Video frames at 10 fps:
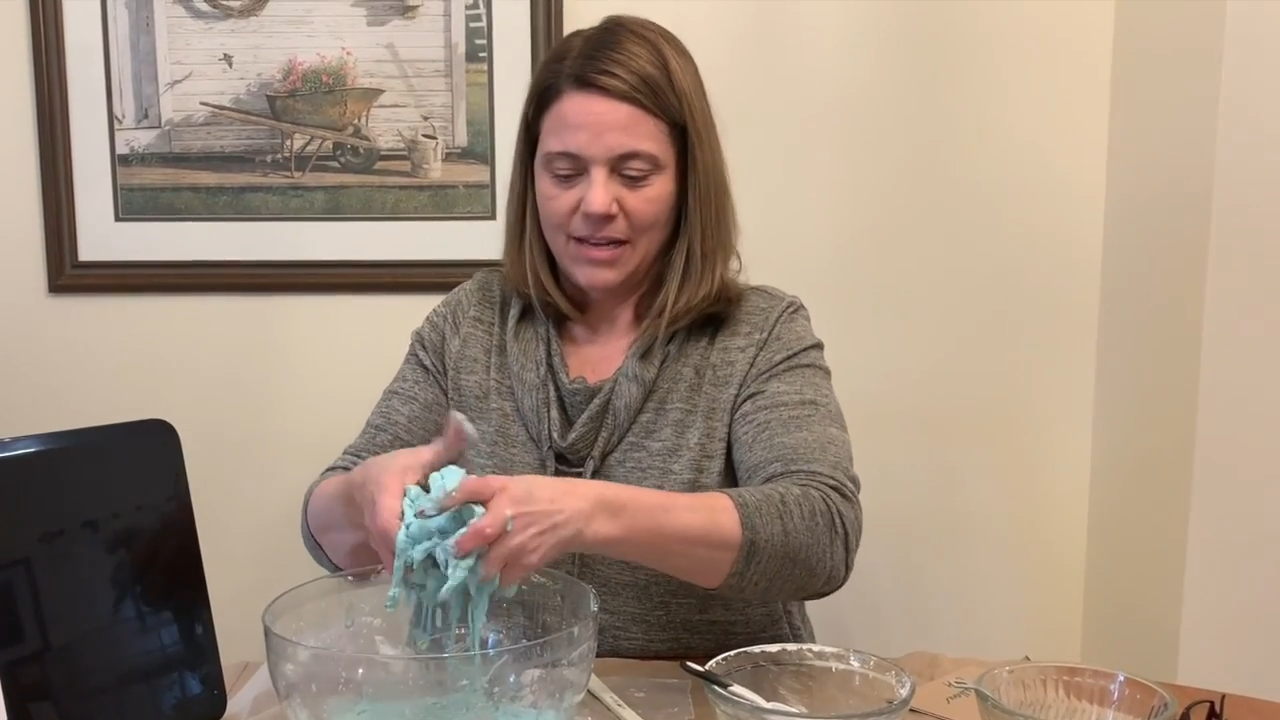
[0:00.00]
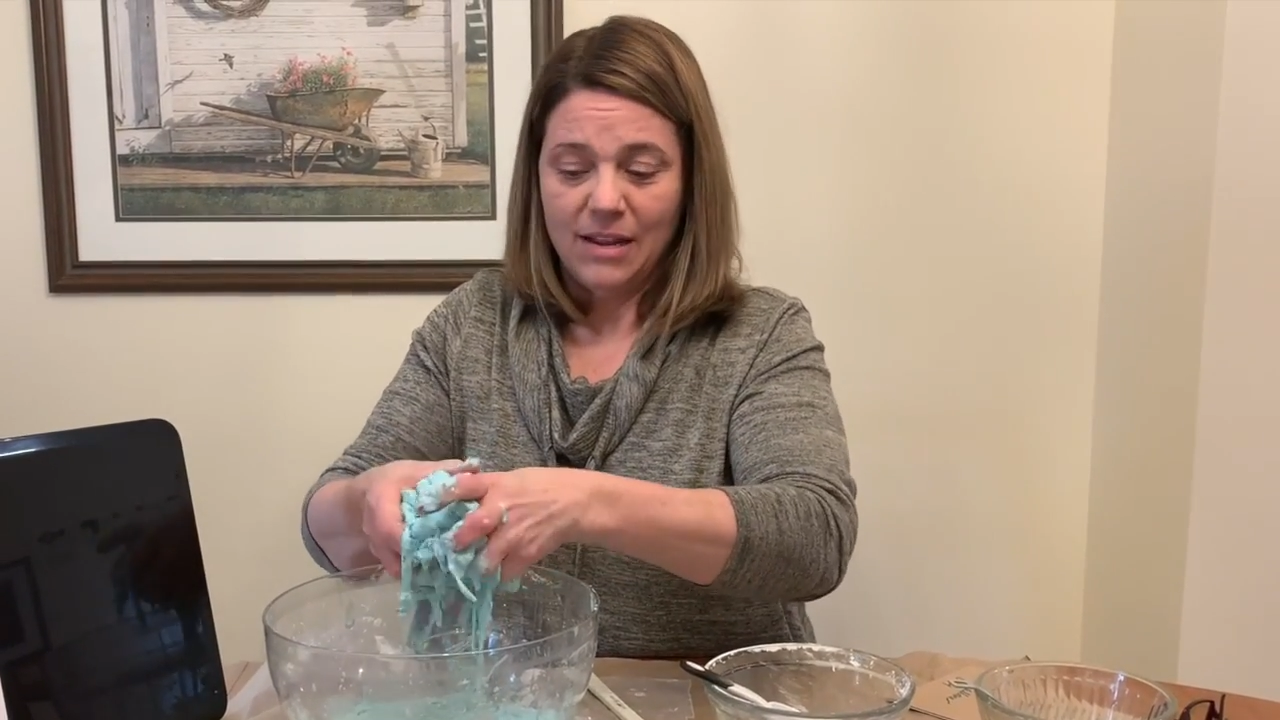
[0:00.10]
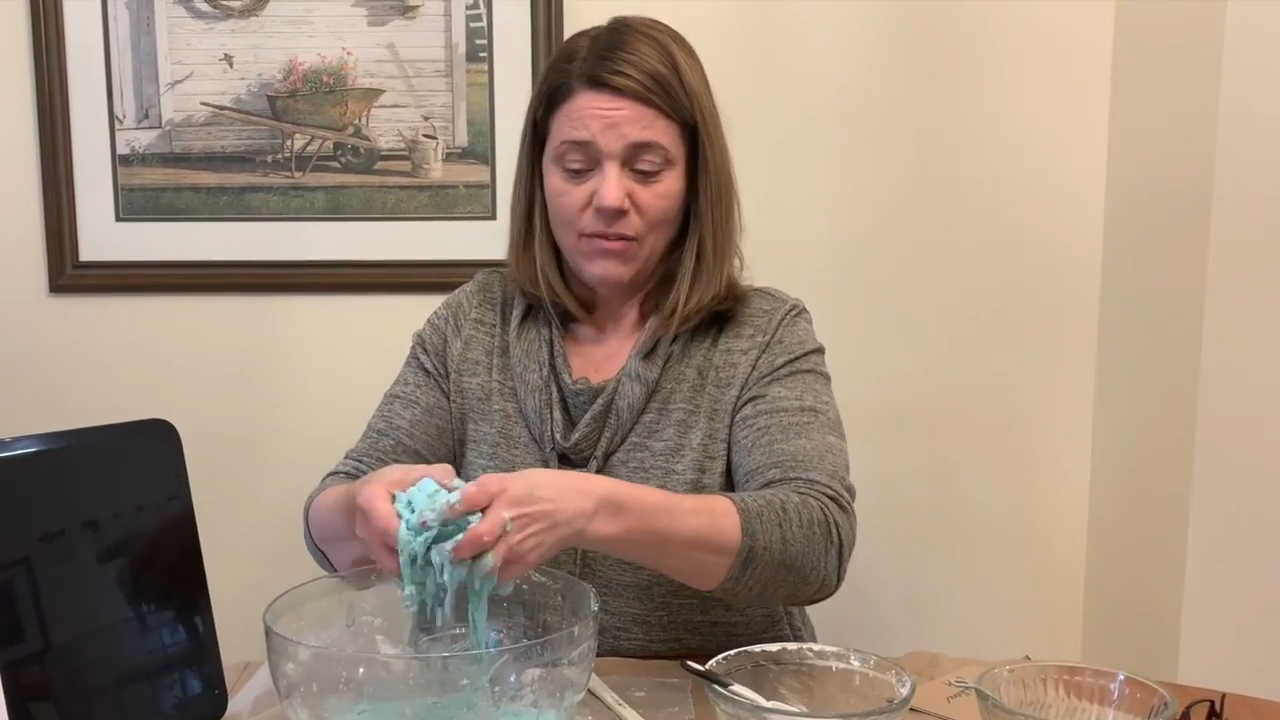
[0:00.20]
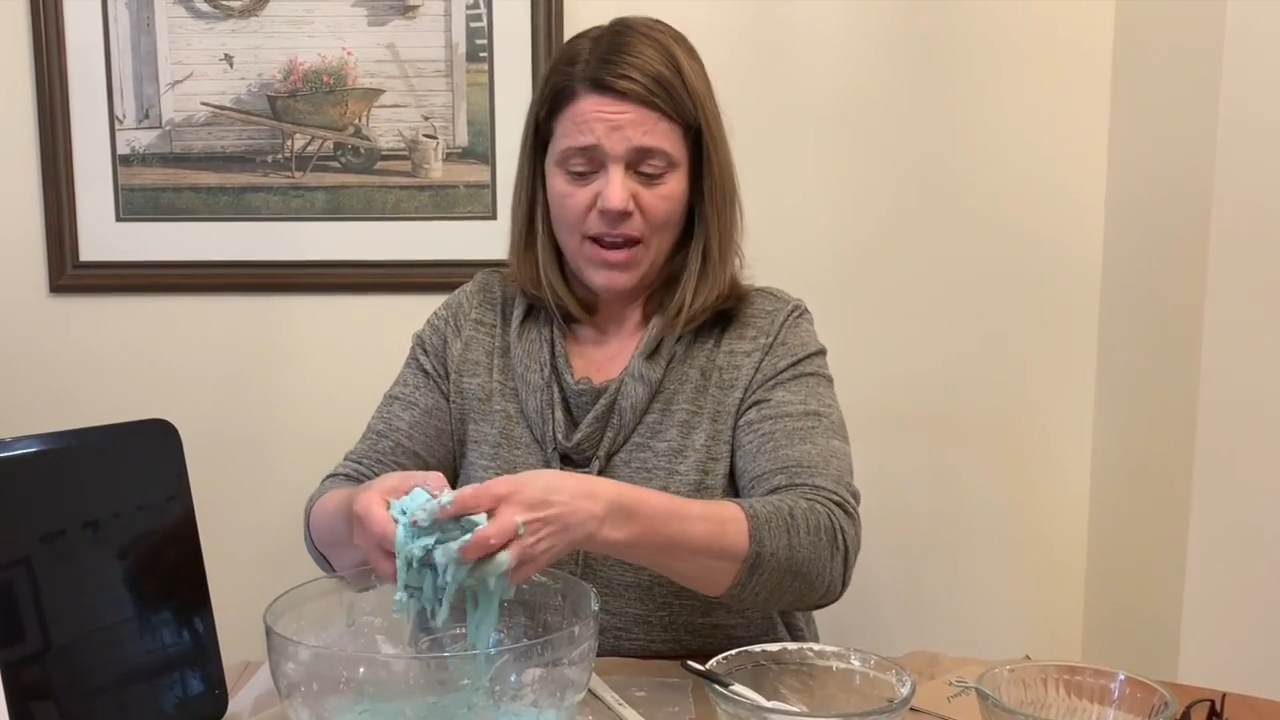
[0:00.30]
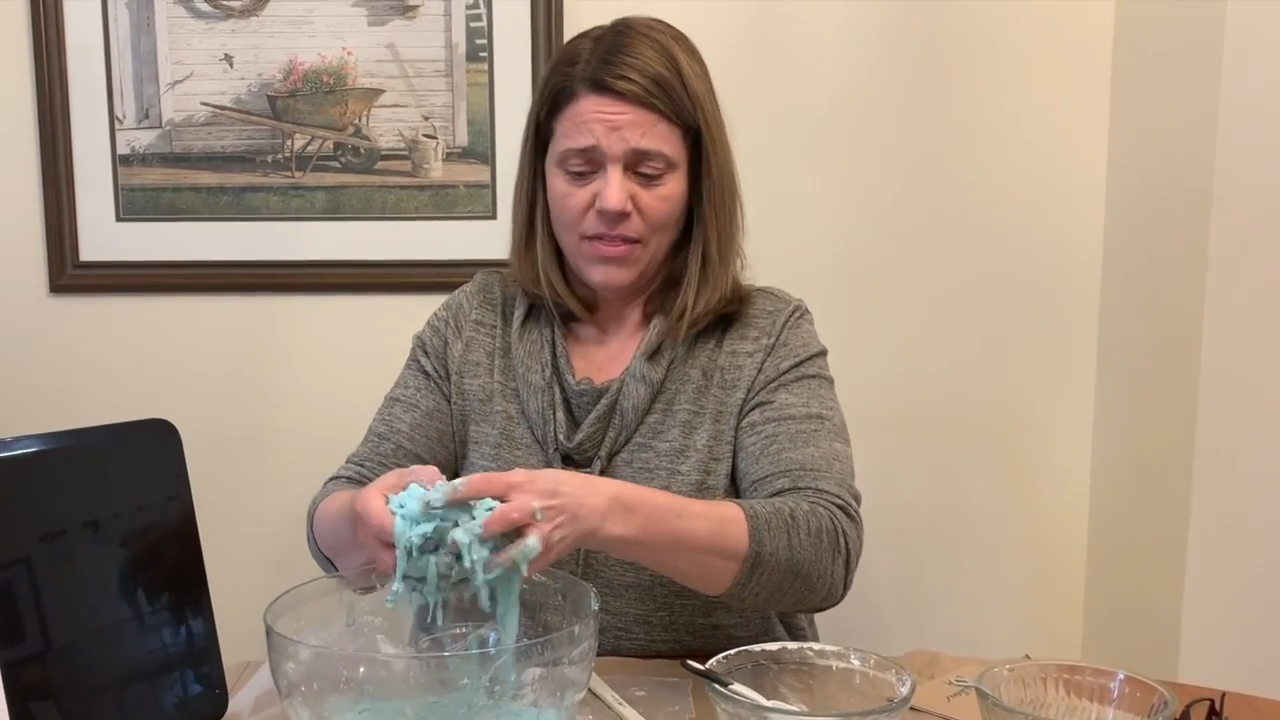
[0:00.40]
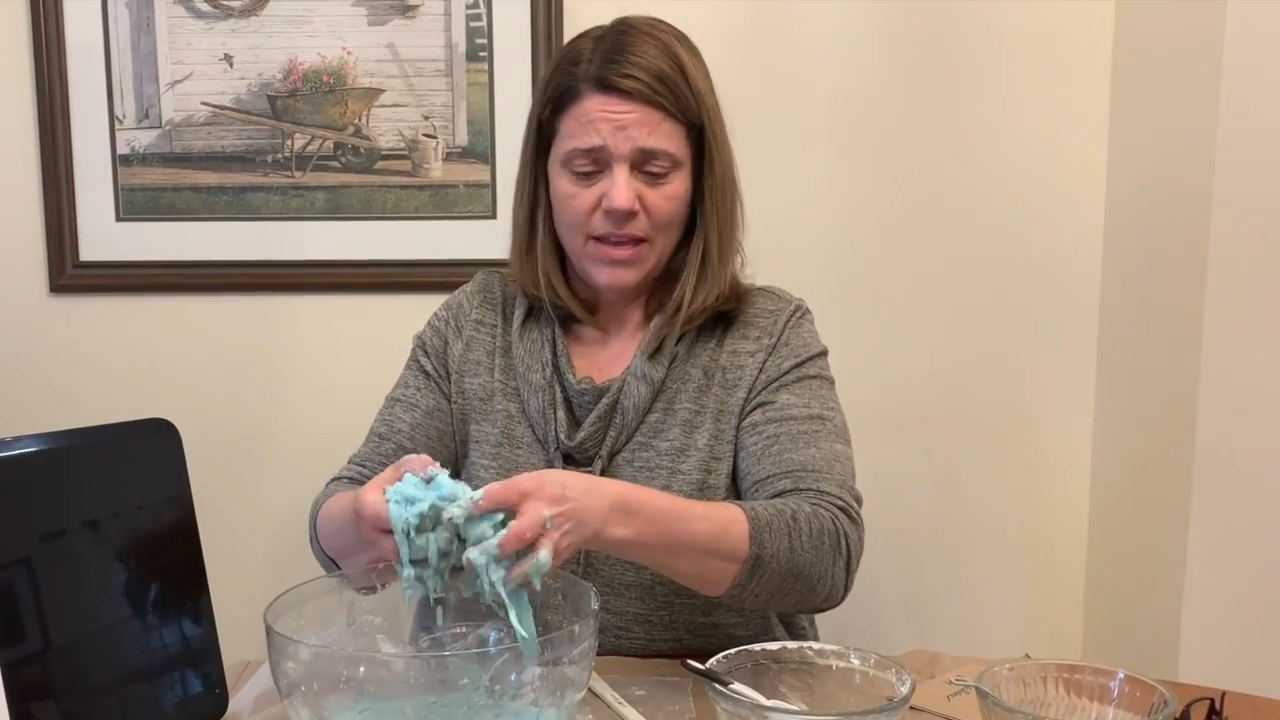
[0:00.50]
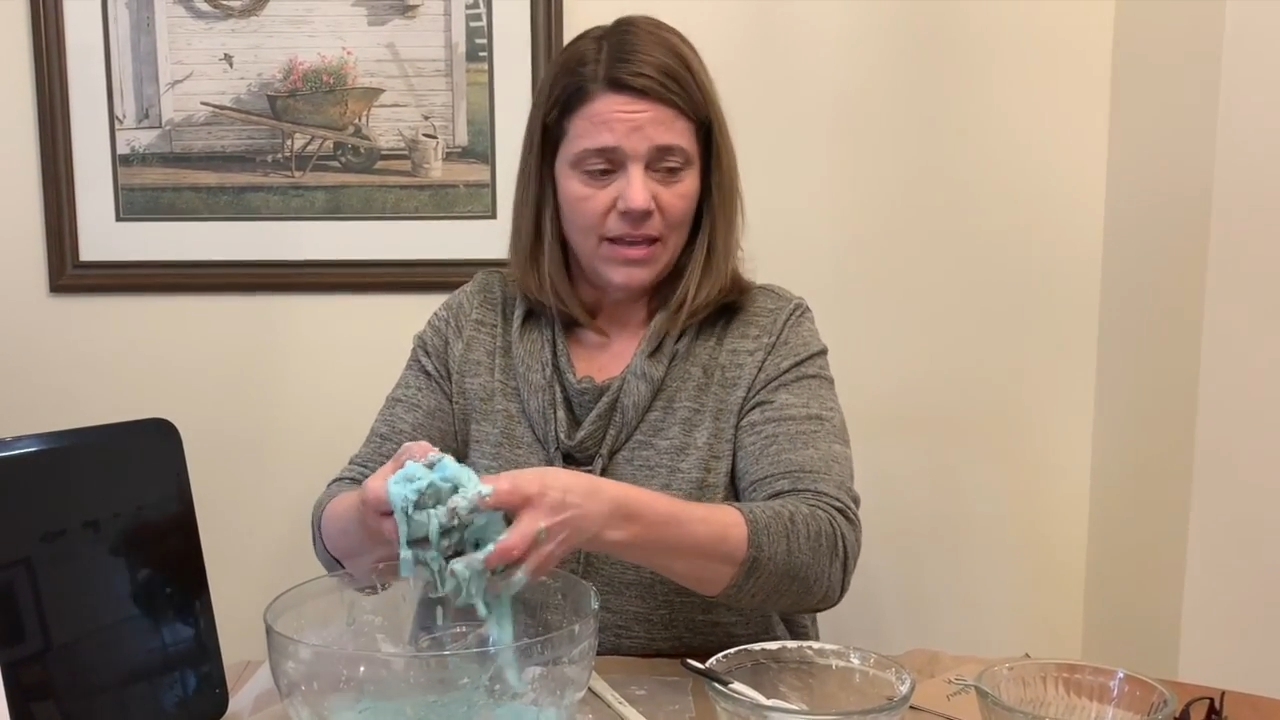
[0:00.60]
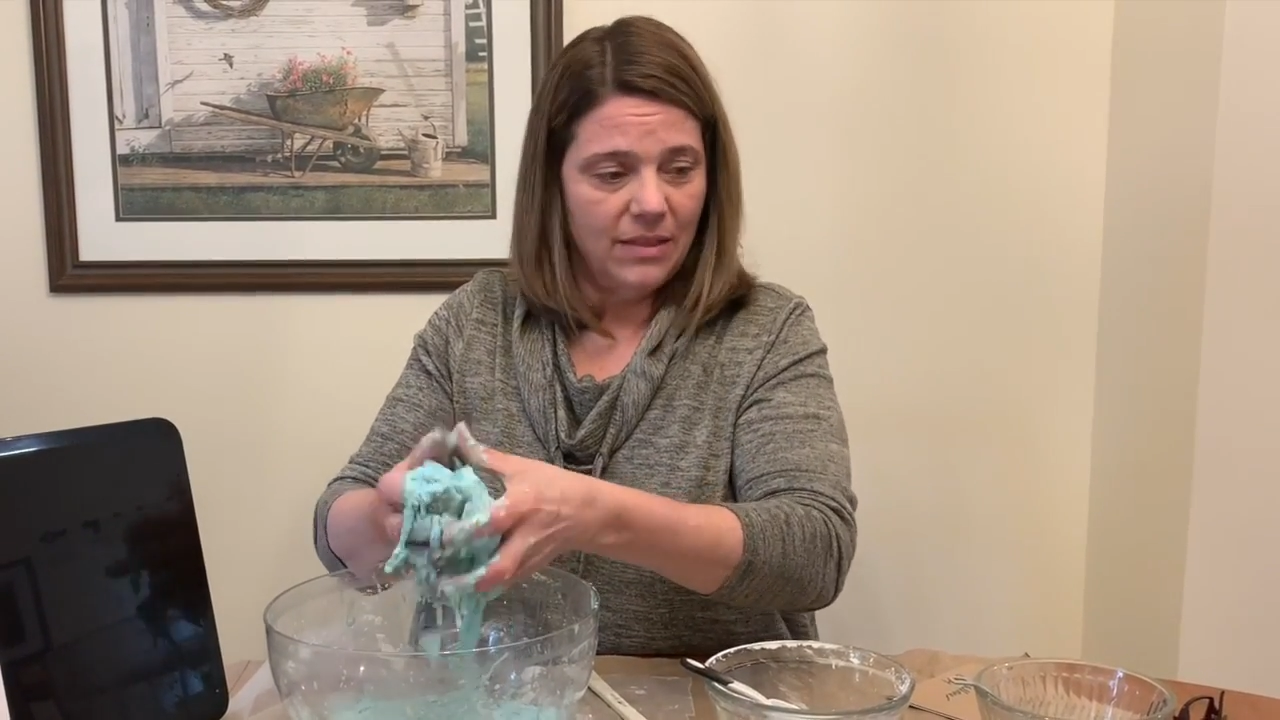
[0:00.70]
And even I think